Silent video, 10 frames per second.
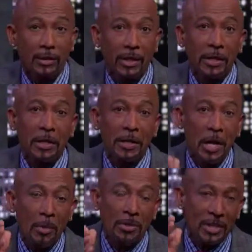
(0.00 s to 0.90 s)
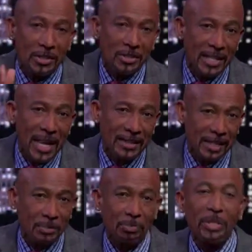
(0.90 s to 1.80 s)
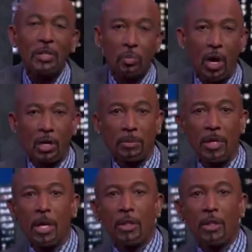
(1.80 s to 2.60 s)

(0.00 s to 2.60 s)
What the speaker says: And here to help us understand this, please welcome